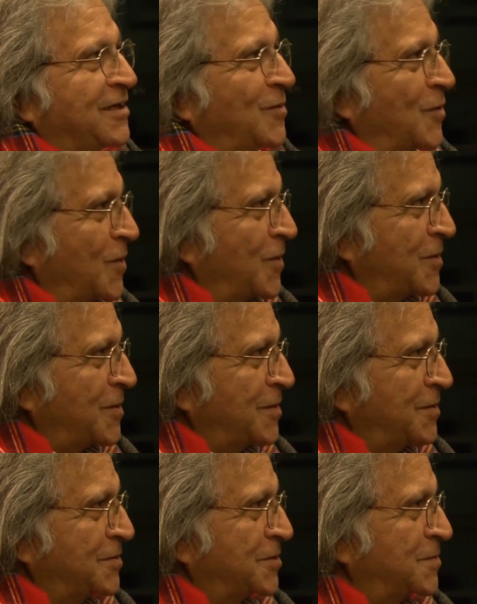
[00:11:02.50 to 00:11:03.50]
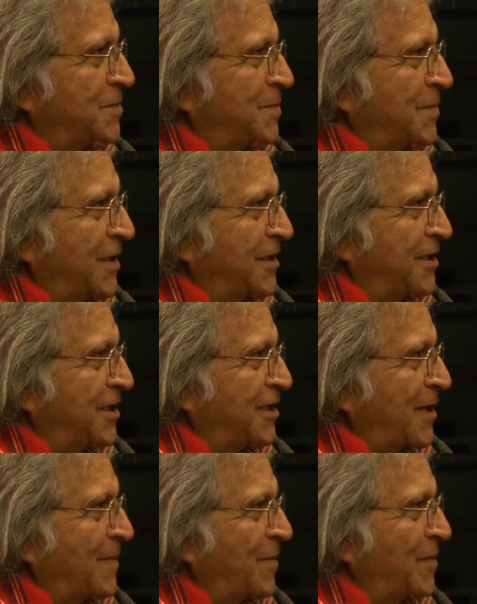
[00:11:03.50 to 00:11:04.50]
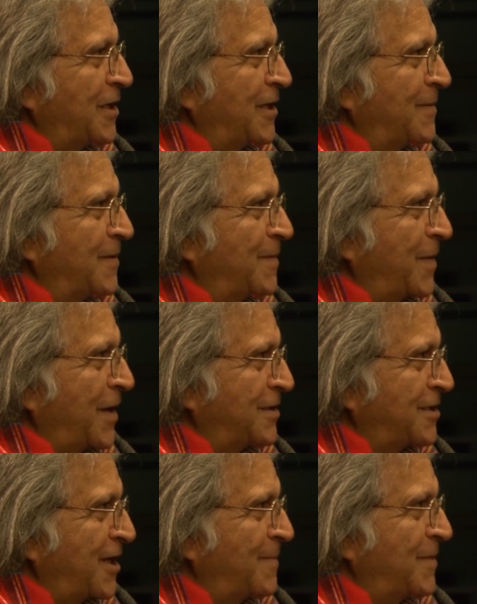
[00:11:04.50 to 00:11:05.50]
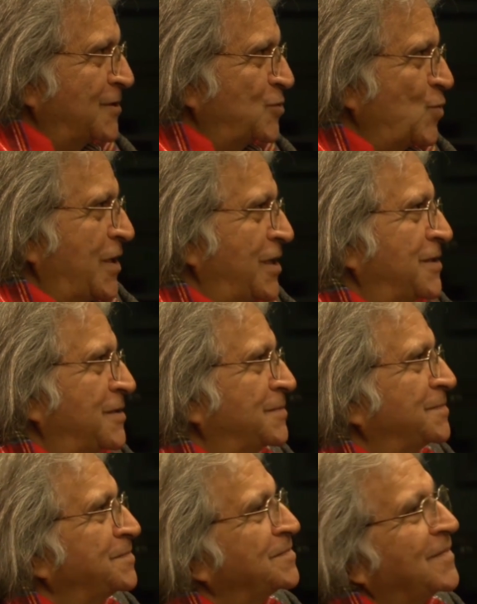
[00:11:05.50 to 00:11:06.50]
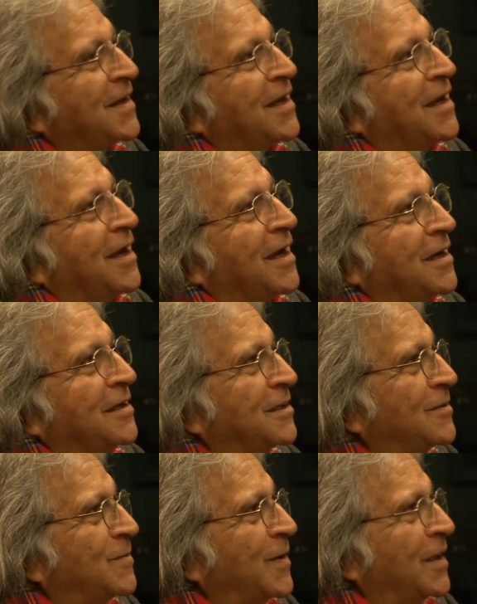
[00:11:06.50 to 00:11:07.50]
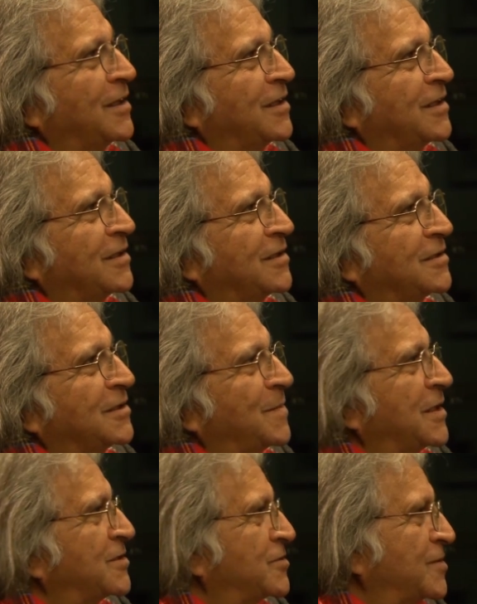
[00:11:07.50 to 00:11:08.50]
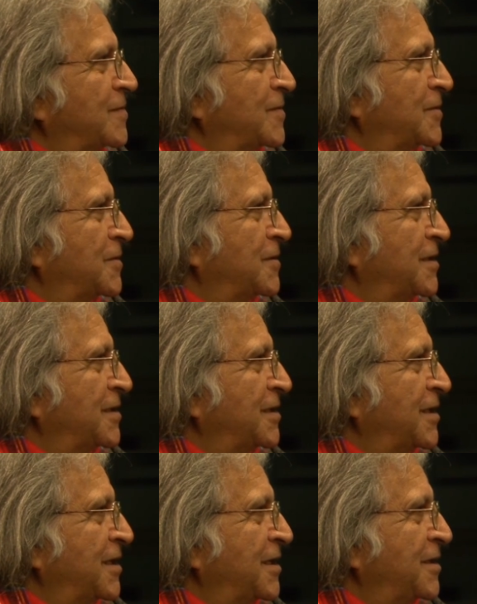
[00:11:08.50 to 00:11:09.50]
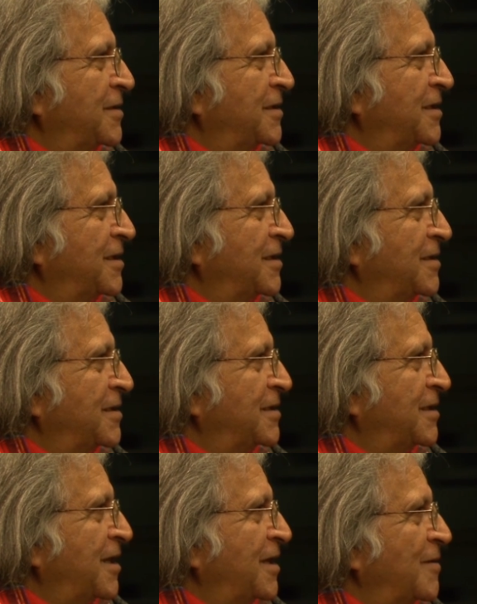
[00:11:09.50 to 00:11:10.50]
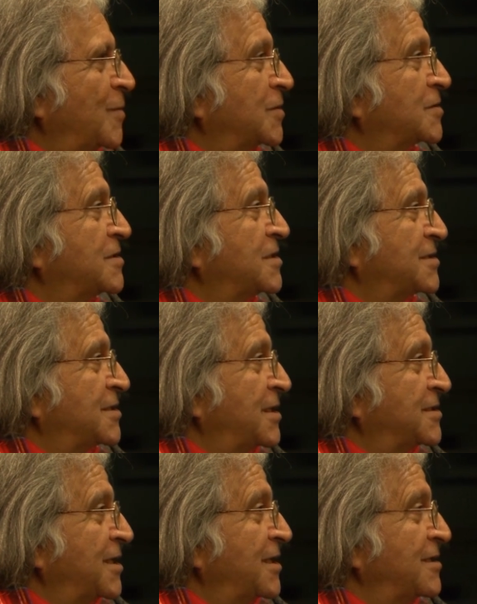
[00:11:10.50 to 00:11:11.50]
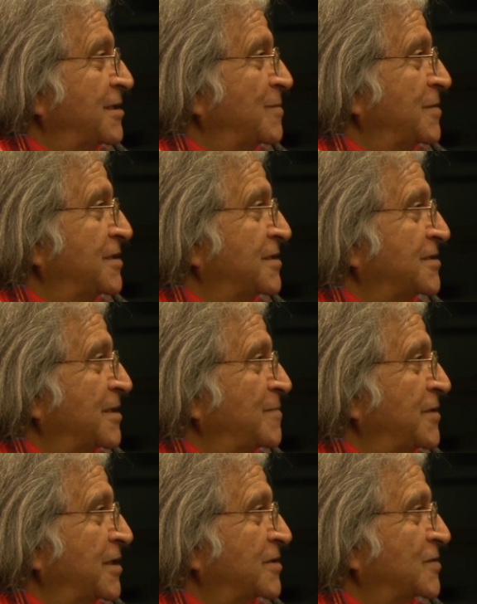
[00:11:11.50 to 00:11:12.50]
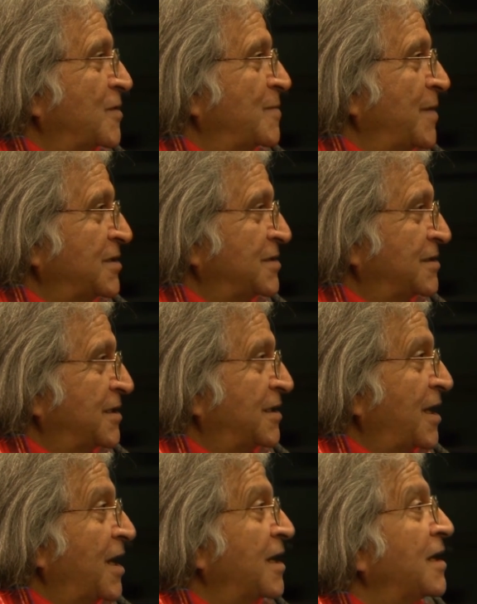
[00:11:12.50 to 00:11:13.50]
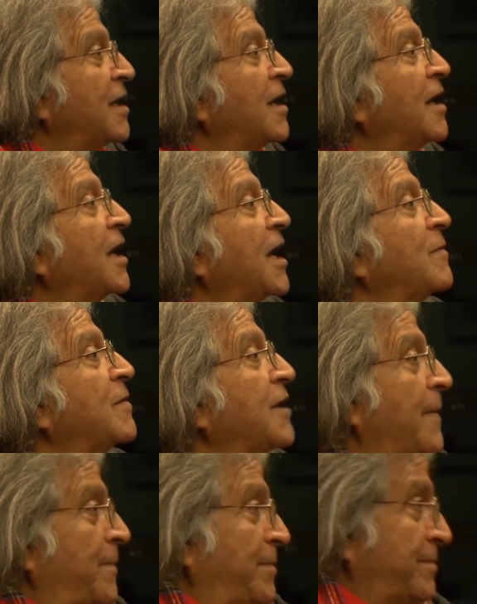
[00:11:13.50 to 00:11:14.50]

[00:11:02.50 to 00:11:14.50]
law, which was at that time available part-time as well. I did one semester of law and I was disenchanted with the subject so much that I gave it up.